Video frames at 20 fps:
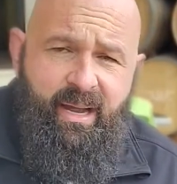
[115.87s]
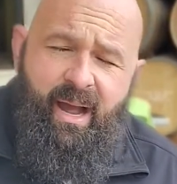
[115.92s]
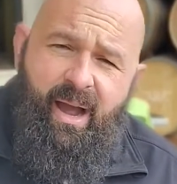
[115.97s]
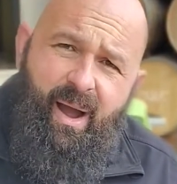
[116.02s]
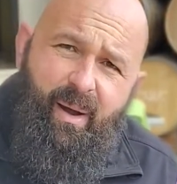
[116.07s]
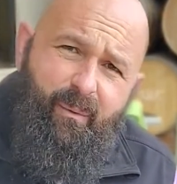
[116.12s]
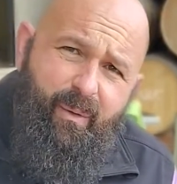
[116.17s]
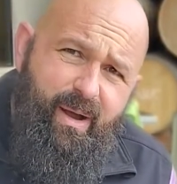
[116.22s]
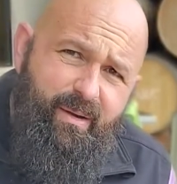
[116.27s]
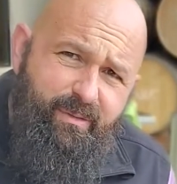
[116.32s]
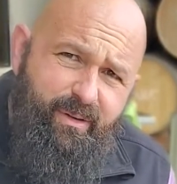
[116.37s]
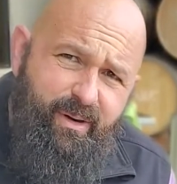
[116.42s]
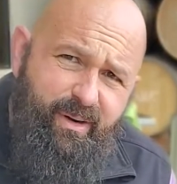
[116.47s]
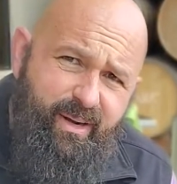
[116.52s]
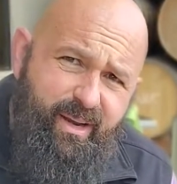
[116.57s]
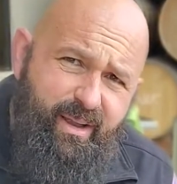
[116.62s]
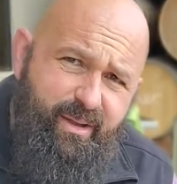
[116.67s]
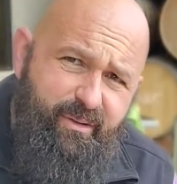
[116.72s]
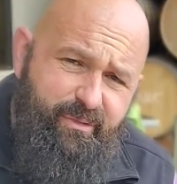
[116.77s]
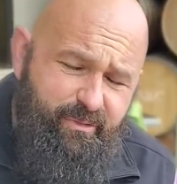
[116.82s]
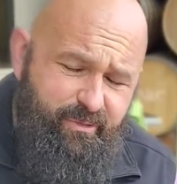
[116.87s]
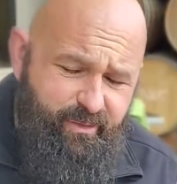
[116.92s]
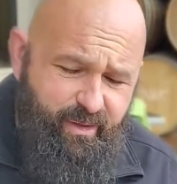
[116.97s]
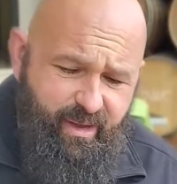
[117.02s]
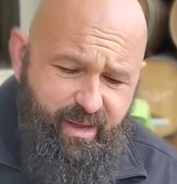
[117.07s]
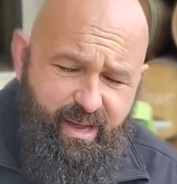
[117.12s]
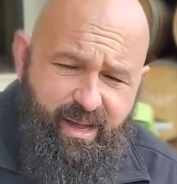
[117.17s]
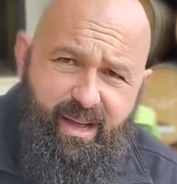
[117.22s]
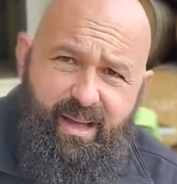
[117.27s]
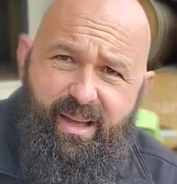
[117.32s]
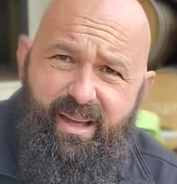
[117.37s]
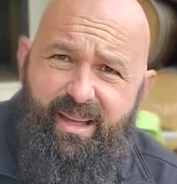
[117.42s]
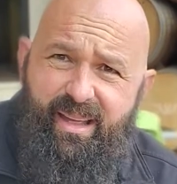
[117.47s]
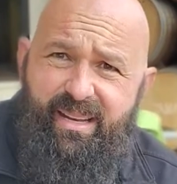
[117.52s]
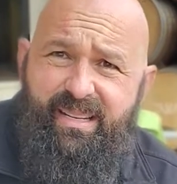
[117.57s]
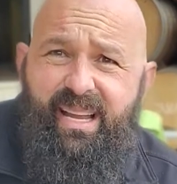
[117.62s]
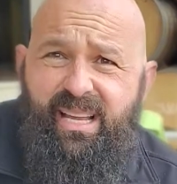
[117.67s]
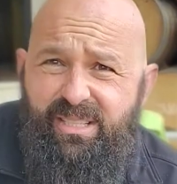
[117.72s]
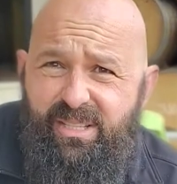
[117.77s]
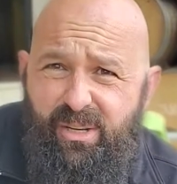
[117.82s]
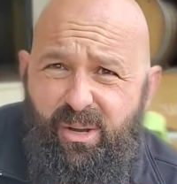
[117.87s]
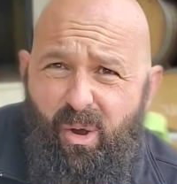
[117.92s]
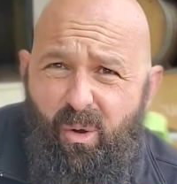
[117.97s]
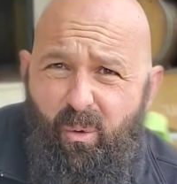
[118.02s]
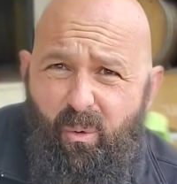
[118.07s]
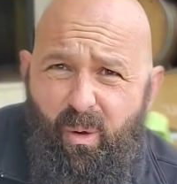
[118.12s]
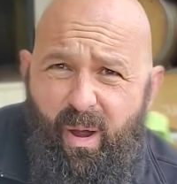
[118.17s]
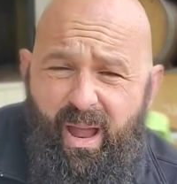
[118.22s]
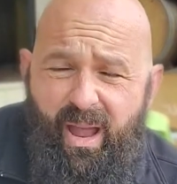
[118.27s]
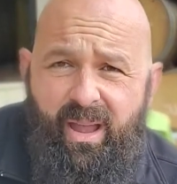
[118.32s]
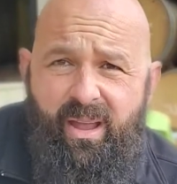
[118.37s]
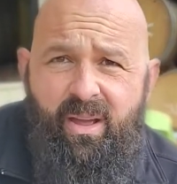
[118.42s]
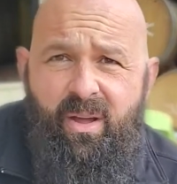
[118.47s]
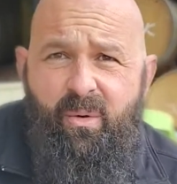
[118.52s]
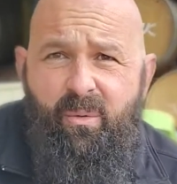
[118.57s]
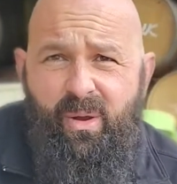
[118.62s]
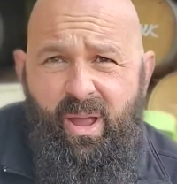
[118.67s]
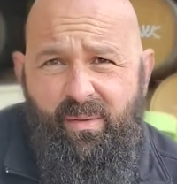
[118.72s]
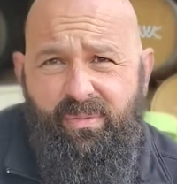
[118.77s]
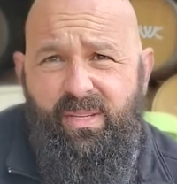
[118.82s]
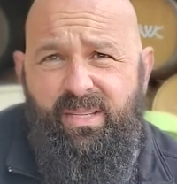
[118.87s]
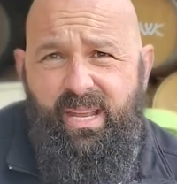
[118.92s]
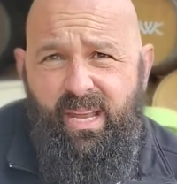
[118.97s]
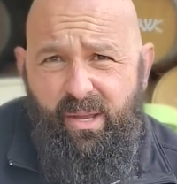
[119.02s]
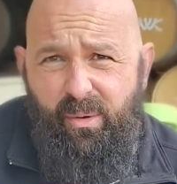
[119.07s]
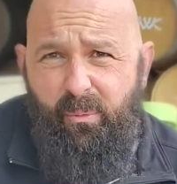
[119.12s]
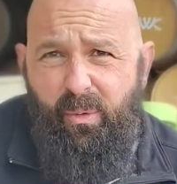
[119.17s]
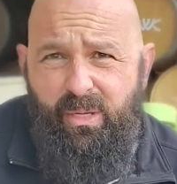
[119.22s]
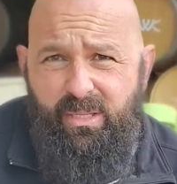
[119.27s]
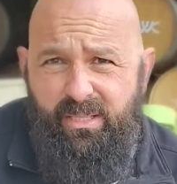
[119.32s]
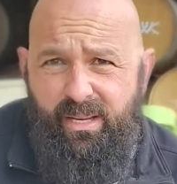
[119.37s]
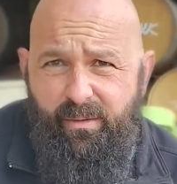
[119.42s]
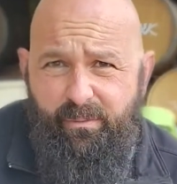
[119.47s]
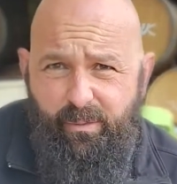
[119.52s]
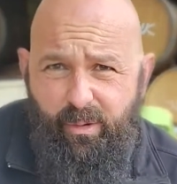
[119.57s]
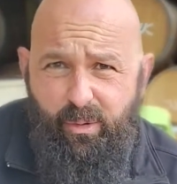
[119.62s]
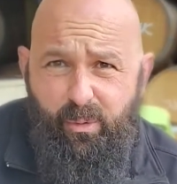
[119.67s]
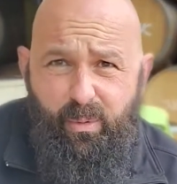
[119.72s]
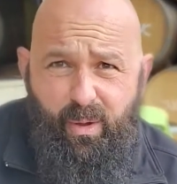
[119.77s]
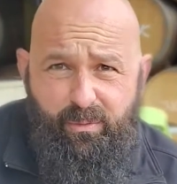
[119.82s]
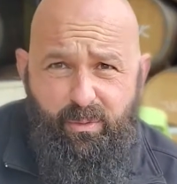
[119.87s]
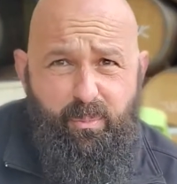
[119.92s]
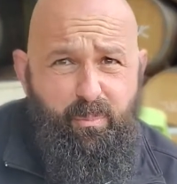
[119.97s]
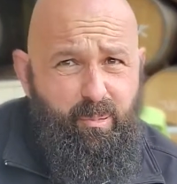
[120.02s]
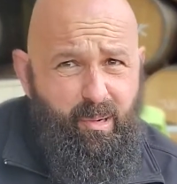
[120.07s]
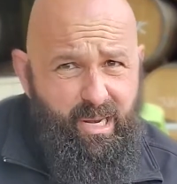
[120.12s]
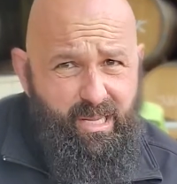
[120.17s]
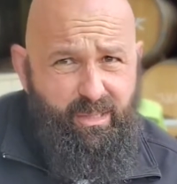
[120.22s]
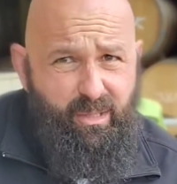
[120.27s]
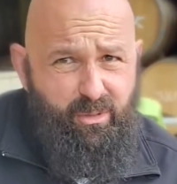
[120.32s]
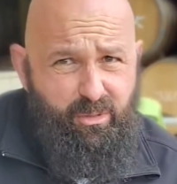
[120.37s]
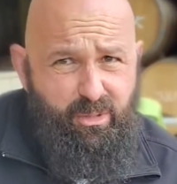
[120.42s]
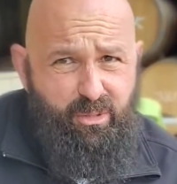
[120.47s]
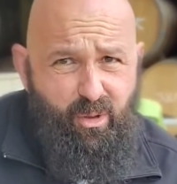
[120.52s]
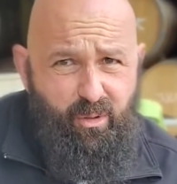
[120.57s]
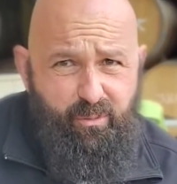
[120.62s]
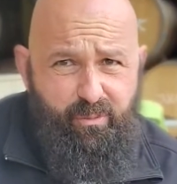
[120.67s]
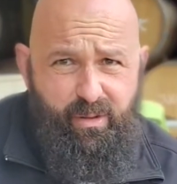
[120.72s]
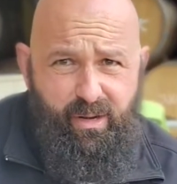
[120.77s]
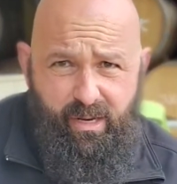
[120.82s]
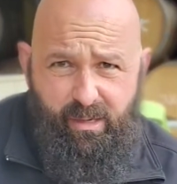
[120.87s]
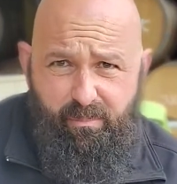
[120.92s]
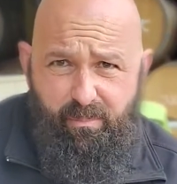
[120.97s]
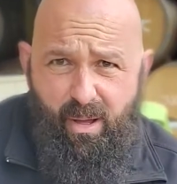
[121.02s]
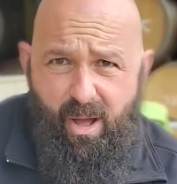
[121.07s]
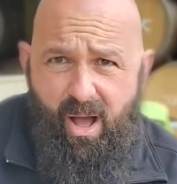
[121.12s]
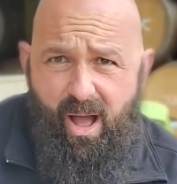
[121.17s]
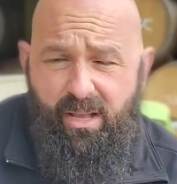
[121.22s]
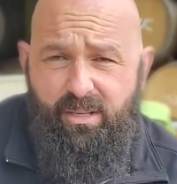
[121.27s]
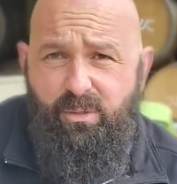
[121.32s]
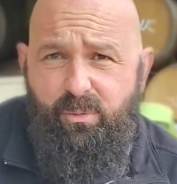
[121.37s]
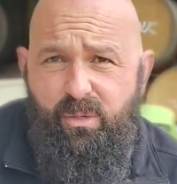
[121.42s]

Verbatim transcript: However, if uh, it doesn't go away, we have to take it one step further. We have to break those sulfidic bonds.